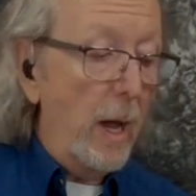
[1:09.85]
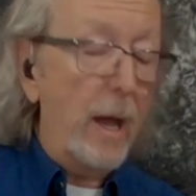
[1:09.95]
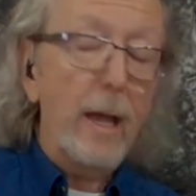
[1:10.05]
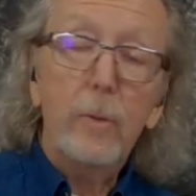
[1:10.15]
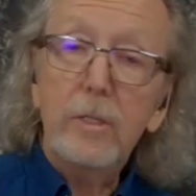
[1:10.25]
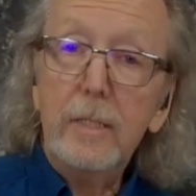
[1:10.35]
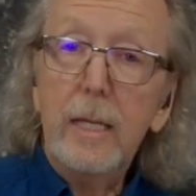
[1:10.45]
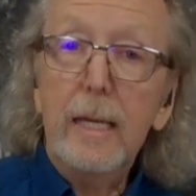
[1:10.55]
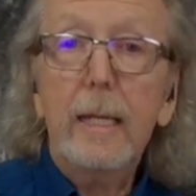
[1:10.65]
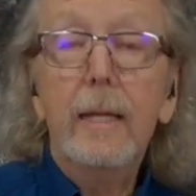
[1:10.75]
I would
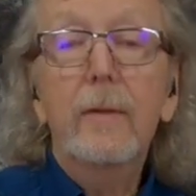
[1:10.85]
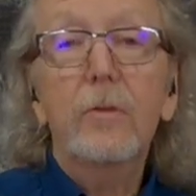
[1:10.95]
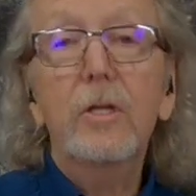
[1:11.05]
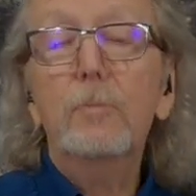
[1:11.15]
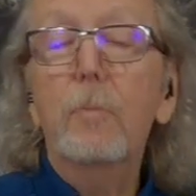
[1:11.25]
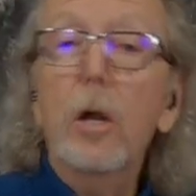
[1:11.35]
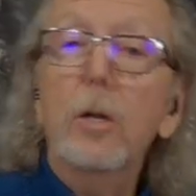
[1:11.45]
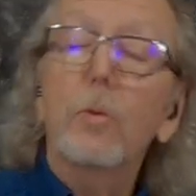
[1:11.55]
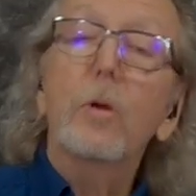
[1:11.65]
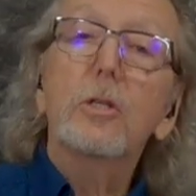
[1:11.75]
say this
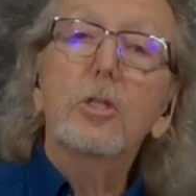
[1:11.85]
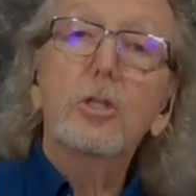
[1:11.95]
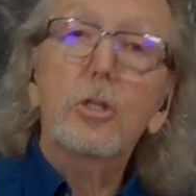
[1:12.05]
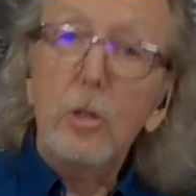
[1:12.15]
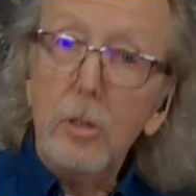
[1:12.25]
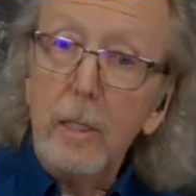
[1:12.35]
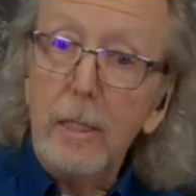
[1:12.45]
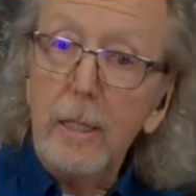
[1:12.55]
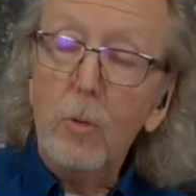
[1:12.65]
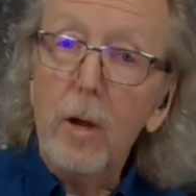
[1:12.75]
Martin would
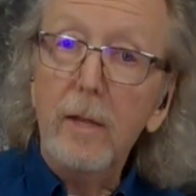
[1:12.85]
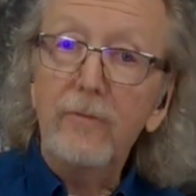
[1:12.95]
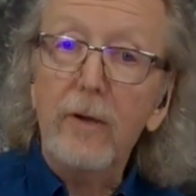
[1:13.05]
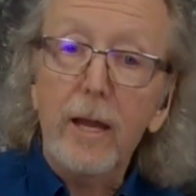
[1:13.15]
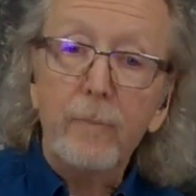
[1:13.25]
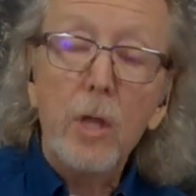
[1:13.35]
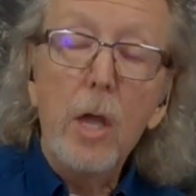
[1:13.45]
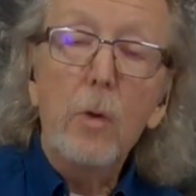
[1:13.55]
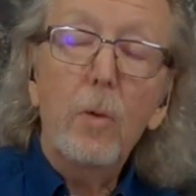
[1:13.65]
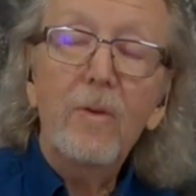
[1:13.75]
certainly qualify.
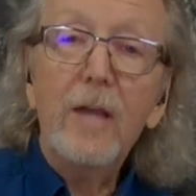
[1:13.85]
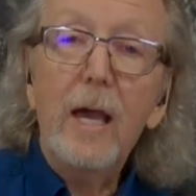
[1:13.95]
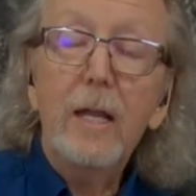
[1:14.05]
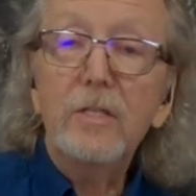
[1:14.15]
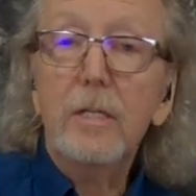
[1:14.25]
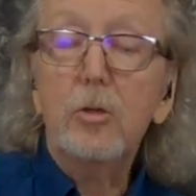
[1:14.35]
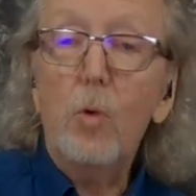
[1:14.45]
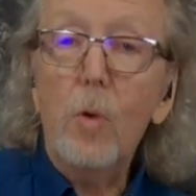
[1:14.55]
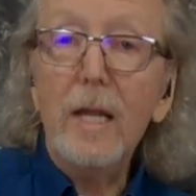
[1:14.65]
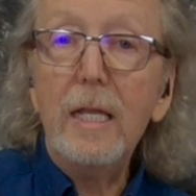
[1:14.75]
What we've got is a
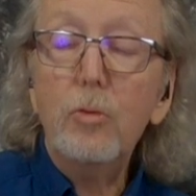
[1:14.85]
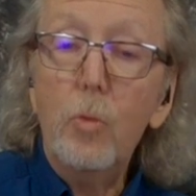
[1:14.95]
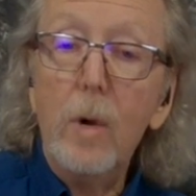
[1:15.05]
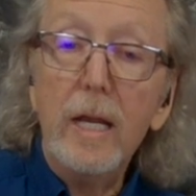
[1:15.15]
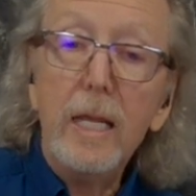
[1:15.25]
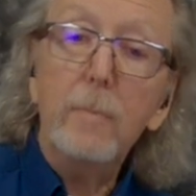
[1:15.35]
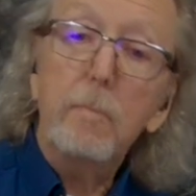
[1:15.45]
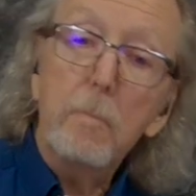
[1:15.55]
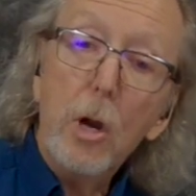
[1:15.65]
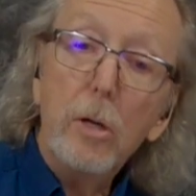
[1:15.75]
2020
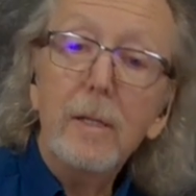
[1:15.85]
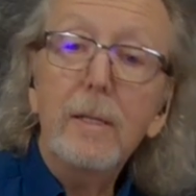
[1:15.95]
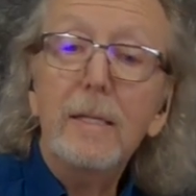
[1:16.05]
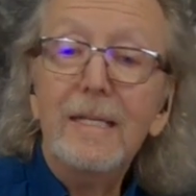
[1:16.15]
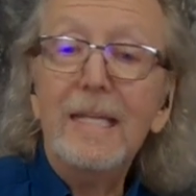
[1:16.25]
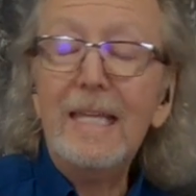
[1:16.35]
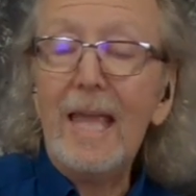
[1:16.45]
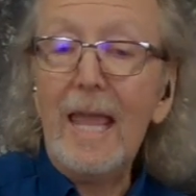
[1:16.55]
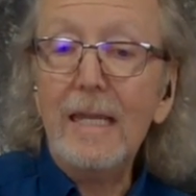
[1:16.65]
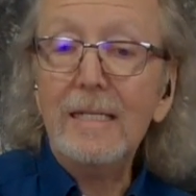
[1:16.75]
Martin
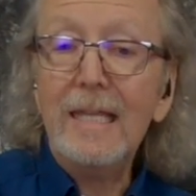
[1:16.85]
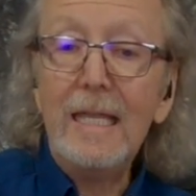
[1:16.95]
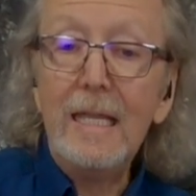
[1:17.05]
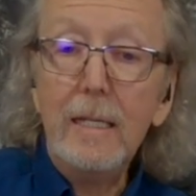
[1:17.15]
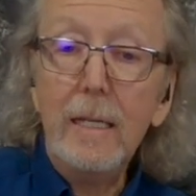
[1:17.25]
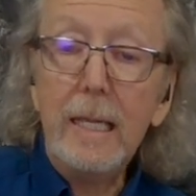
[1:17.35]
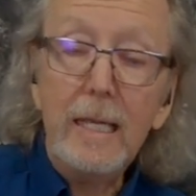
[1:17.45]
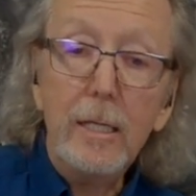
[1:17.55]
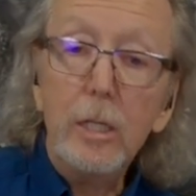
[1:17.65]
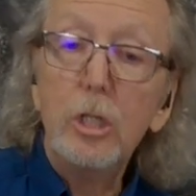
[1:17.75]
D18
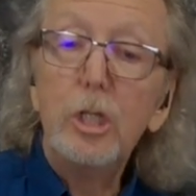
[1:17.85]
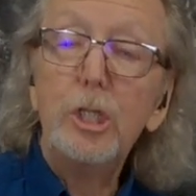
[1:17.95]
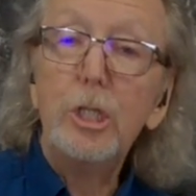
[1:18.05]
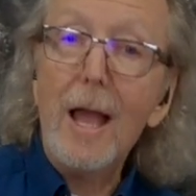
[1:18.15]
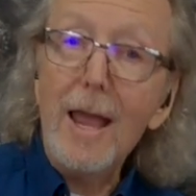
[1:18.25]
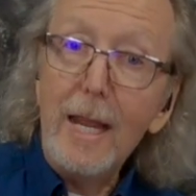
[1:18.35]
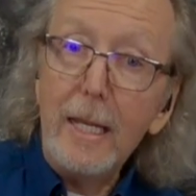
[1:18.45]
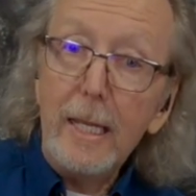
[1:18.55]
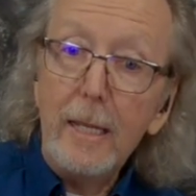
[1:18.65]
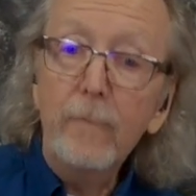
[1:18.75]
in
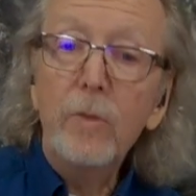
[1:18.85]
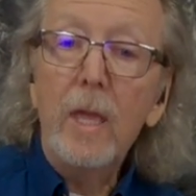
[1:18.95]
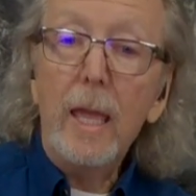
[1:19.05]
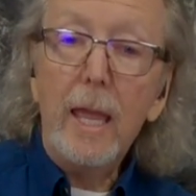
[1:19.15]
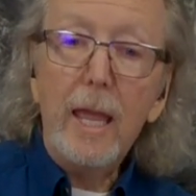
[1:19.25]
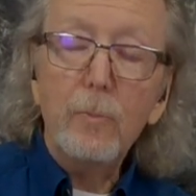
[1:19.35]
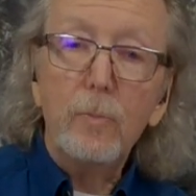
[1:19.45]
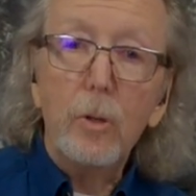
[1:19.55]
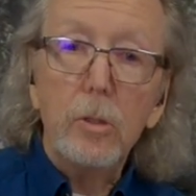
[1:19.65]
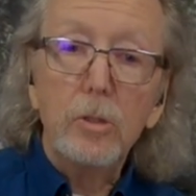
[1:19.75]
shiny
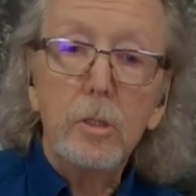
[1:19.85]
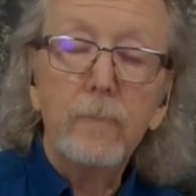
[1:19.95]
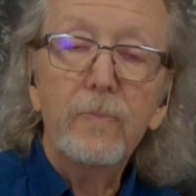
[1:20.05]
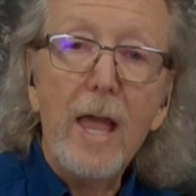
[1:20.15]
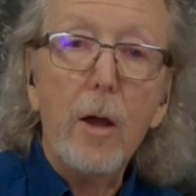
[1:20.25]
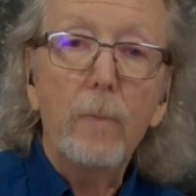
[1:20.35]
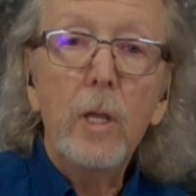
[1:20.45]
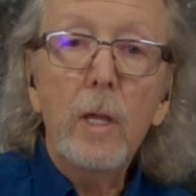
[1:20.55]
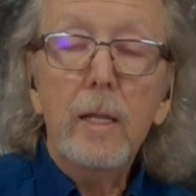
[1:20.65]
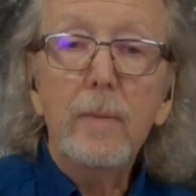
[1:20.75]
Amberburst. Now,
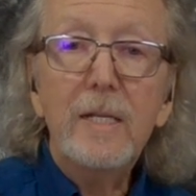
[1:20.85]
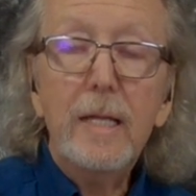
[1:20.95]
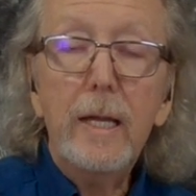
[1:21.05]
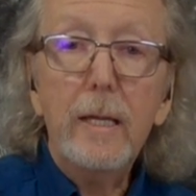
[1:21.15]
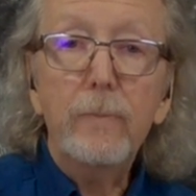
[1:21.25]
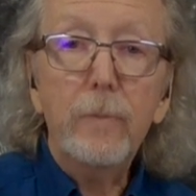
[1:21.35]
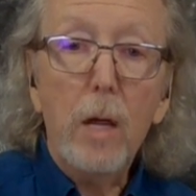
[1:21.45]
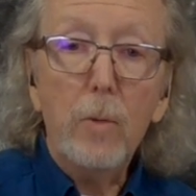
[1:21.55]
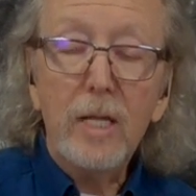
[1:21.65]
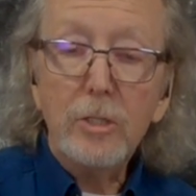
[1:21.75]
let me tell you,
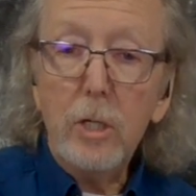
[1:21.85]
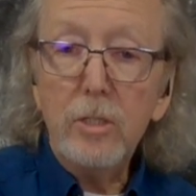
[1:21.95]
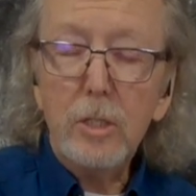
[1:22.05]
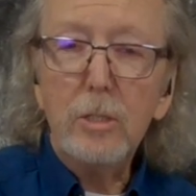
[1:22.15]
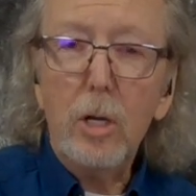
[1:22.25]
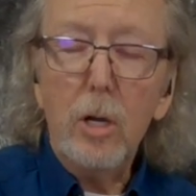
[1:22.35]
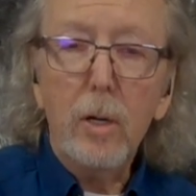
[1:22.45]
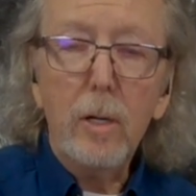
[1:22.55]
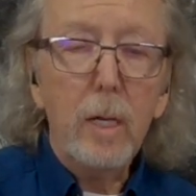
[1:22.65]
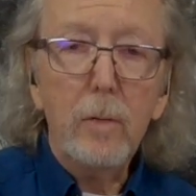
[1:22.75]
uh, when I saw this
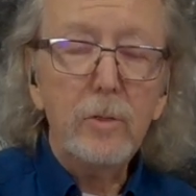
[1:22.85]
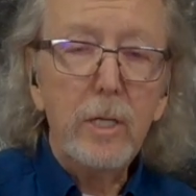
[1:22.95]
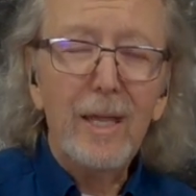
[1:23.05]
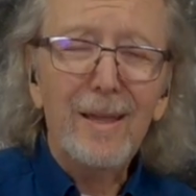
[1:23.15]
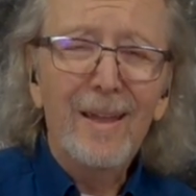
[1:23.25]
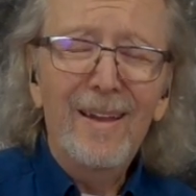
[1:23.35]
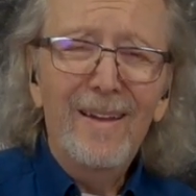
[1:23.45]
guitar, I was like,